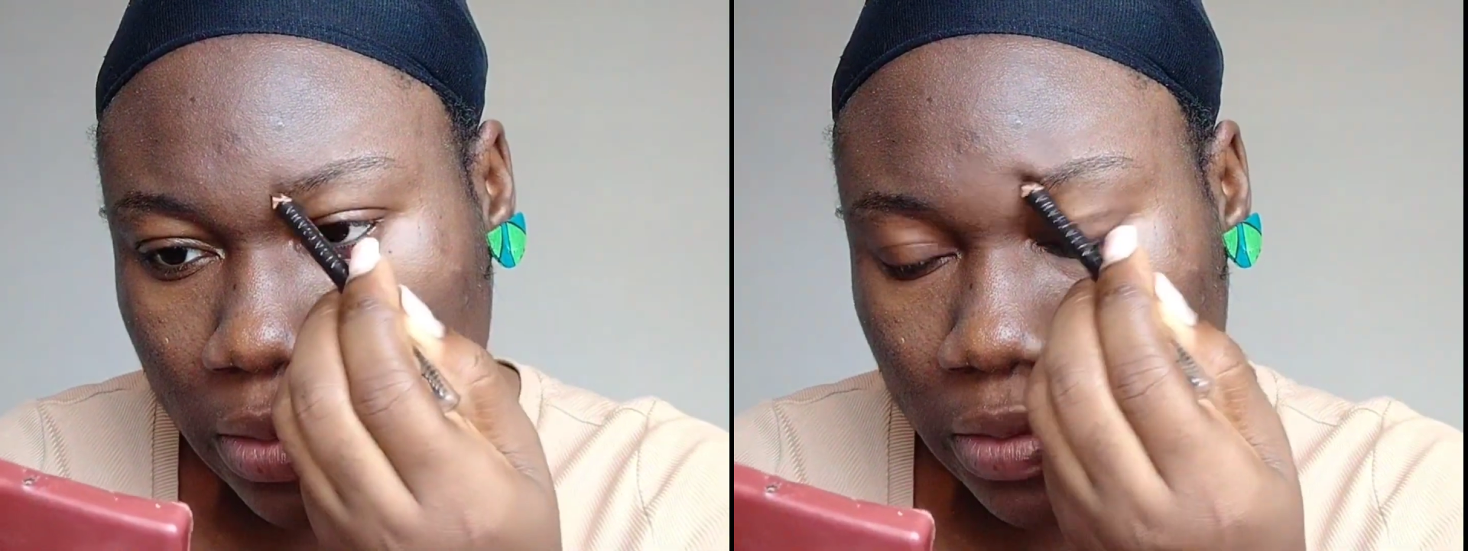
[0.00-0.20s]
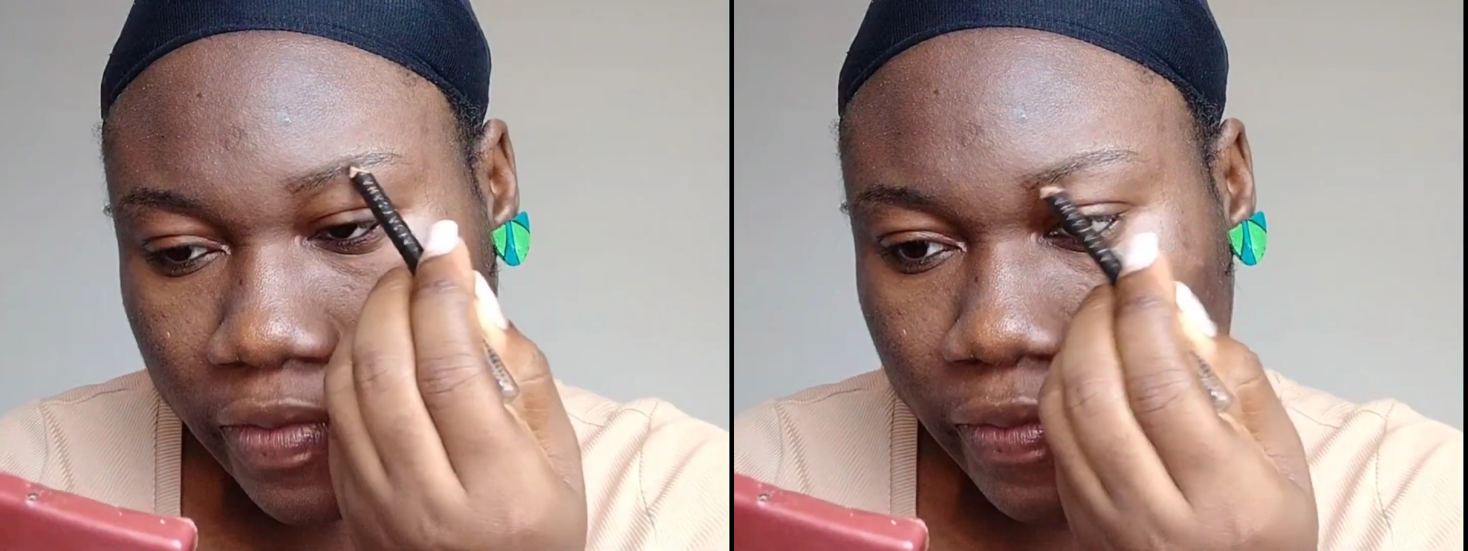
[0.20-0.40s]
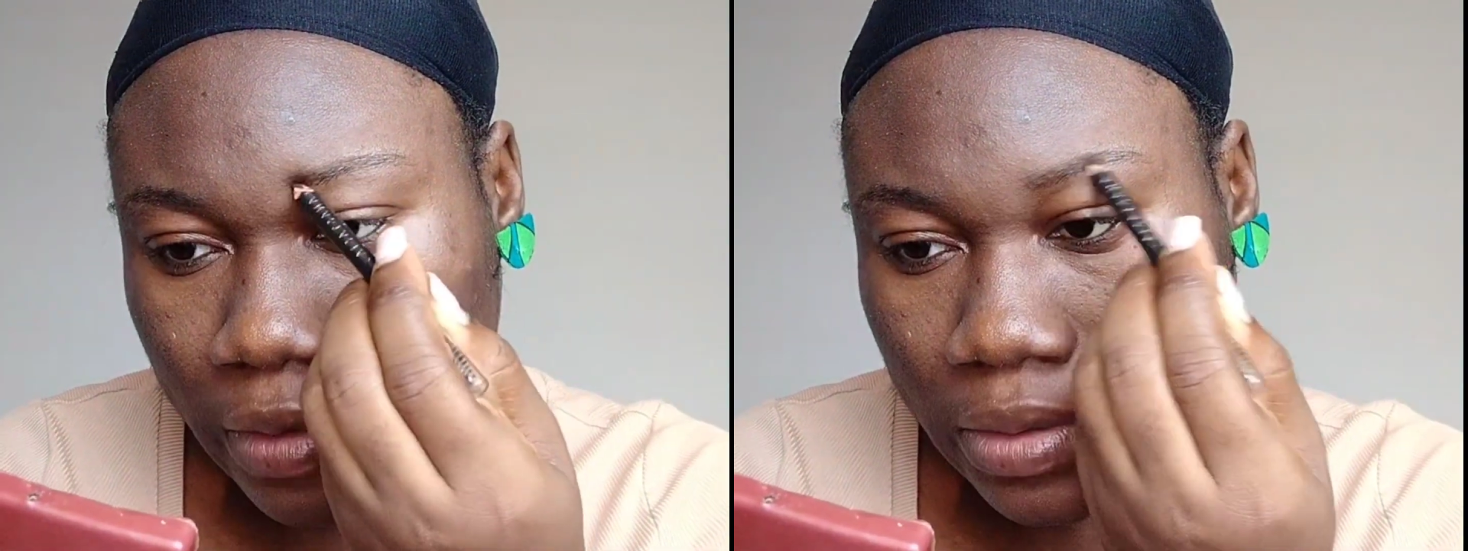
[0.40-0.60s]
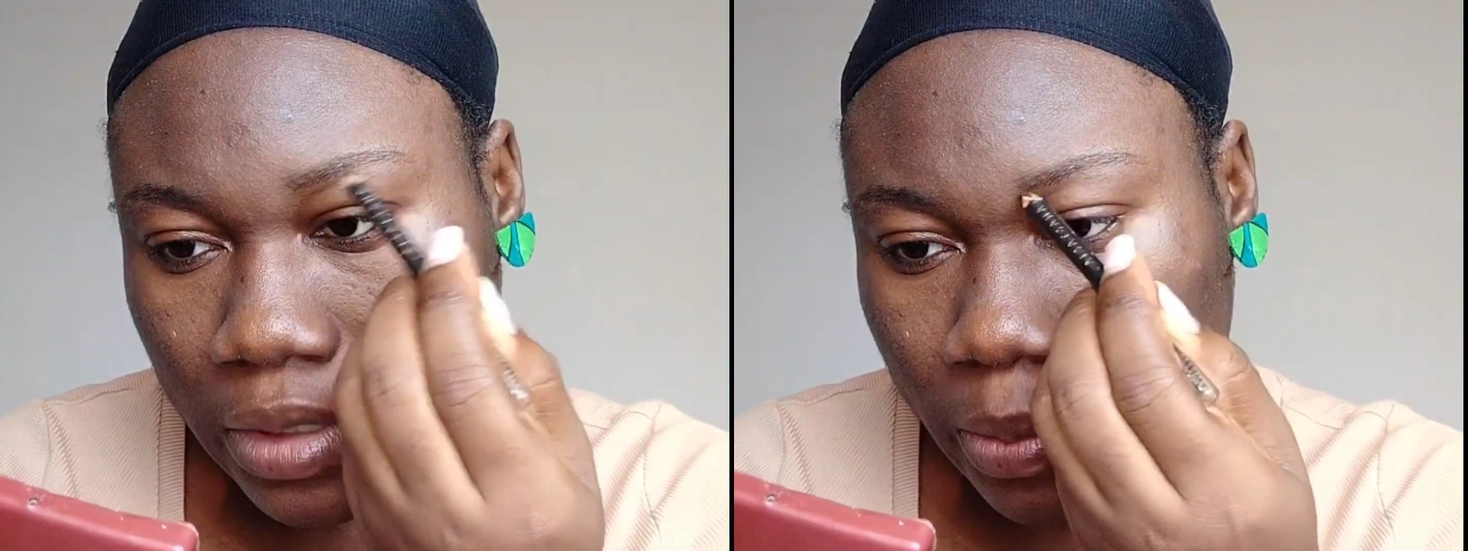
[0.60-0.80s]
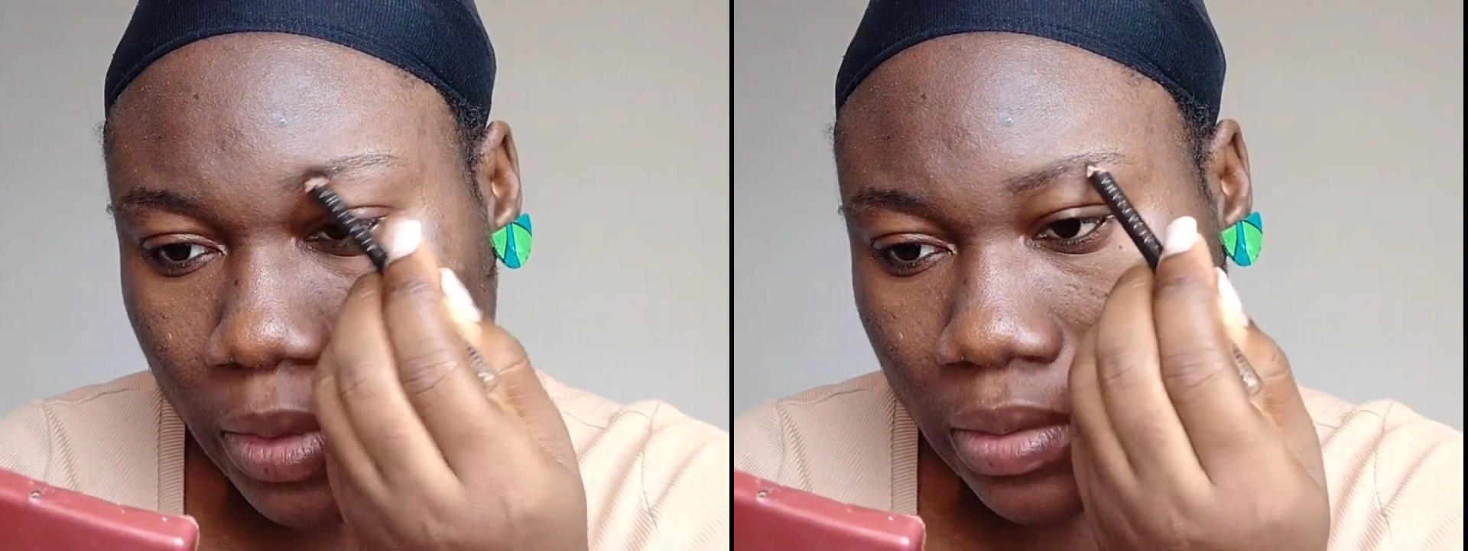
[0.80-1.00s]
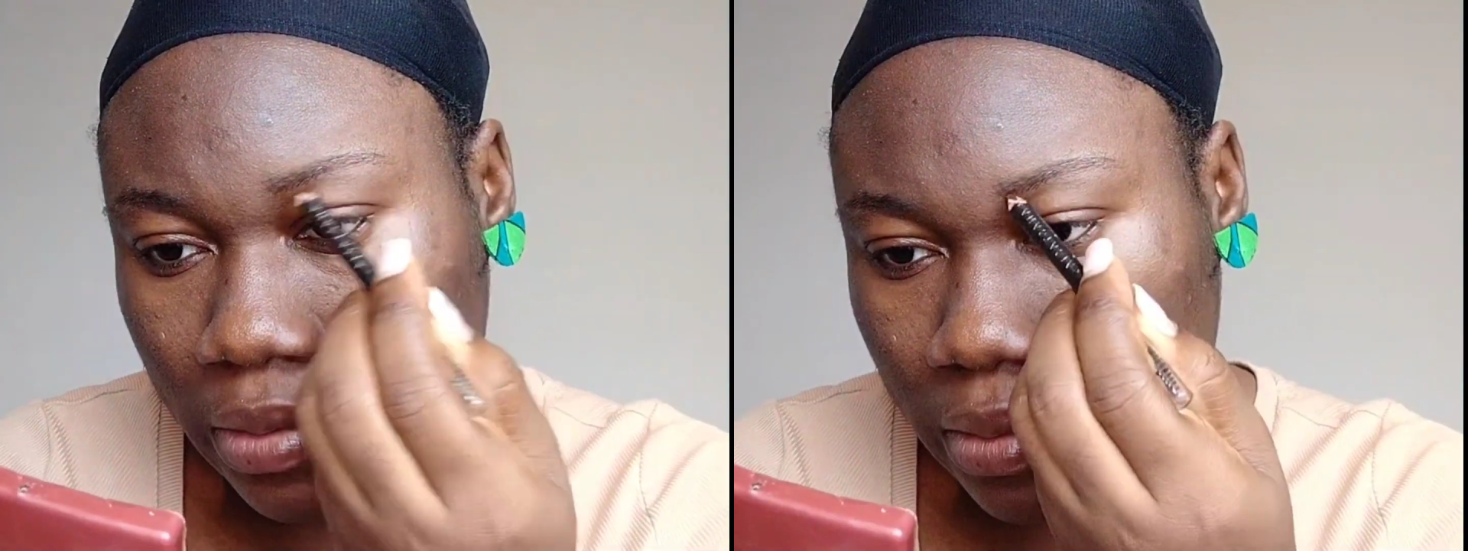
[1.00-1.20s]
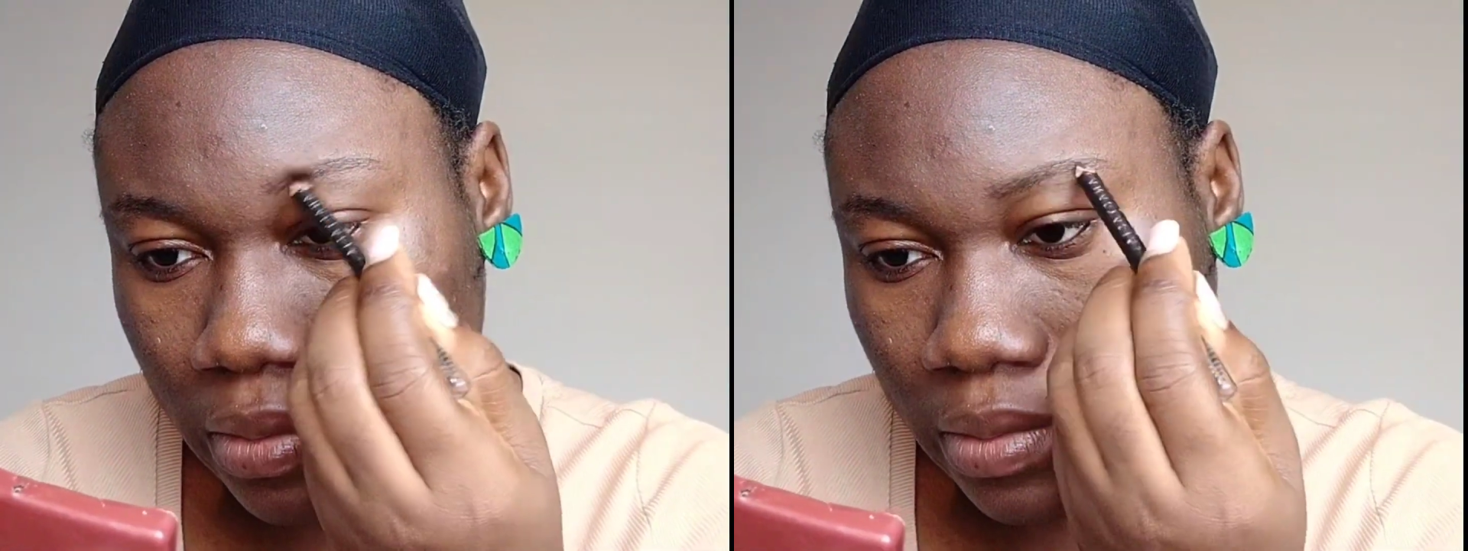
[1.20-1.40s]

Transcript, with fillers: going to fill them in.